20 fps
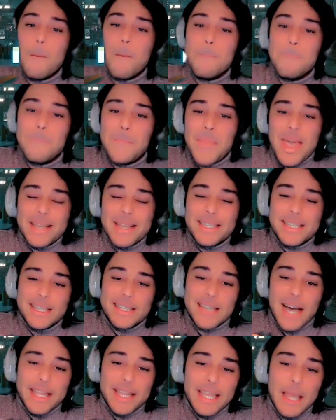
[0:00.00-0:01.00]
make
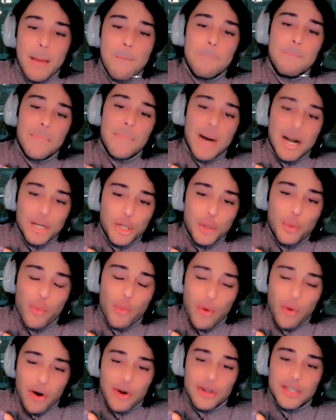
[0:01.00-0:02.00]
society much
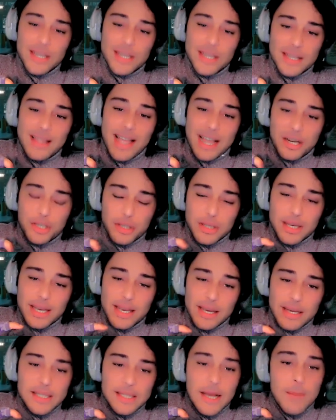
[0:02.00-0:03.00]
worse than it actually
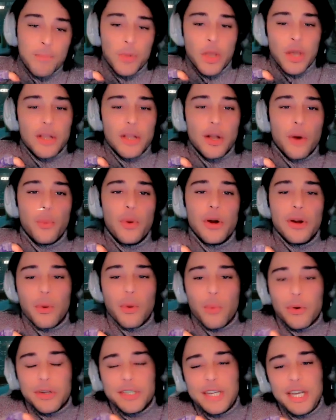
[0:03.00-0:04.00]
is. You know,
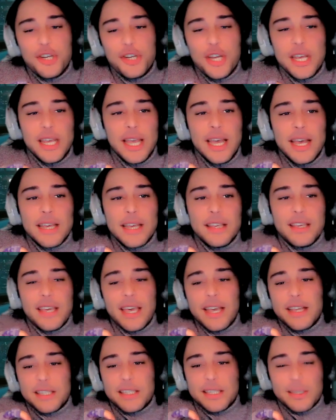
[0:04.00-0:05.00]
we're teaching
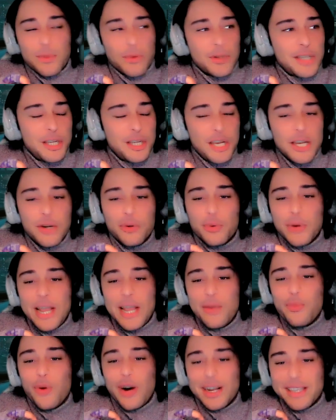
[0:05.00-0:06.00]
kids, we're teaching
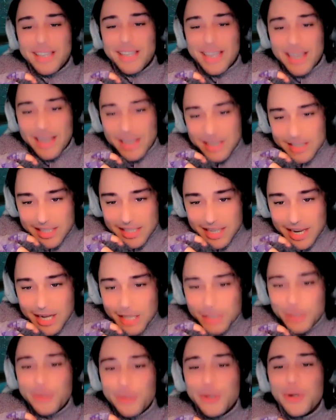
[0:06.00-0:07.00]
grade one kids
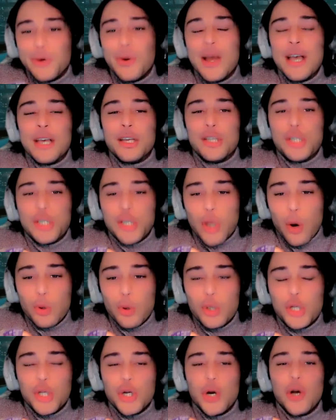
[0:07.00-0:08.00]
to do
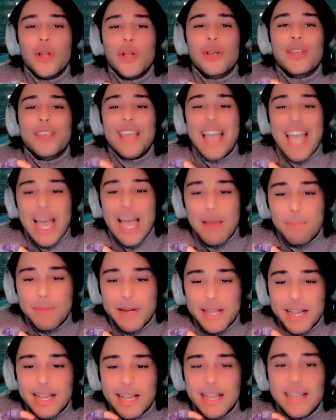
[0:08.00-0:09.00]
social
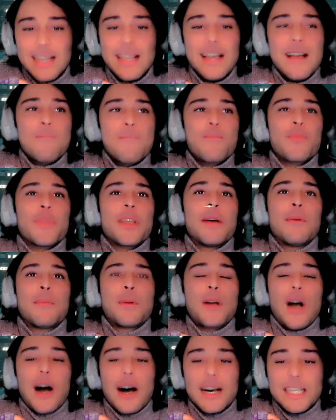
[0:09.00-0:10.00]
capital
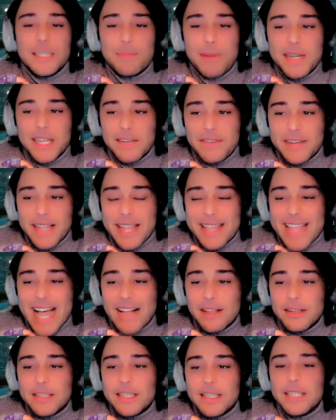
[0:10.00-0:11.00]
cost benefit
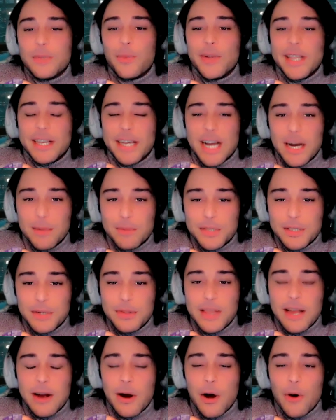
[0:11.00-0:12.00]
analysis when it comes to
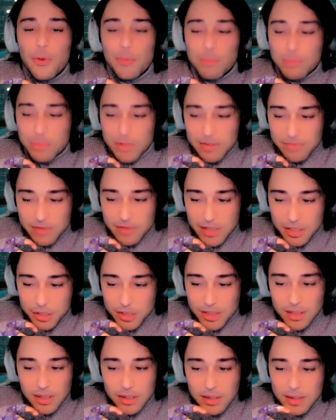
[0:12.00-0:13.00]
their own
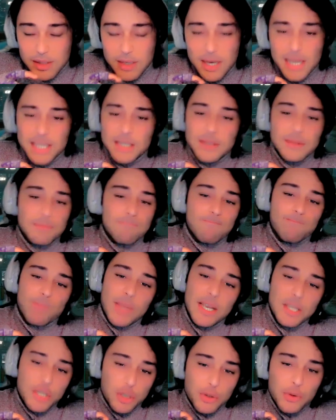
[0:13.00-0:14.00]
privilege. It's
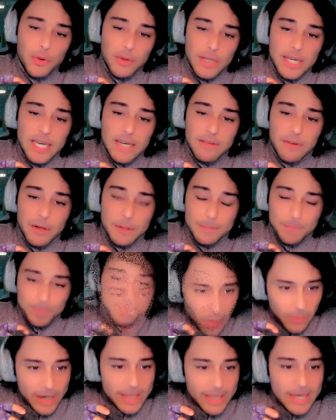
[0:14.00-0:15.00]
truly evil.
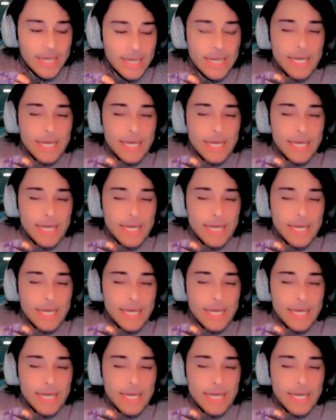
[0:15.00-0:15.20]
All right.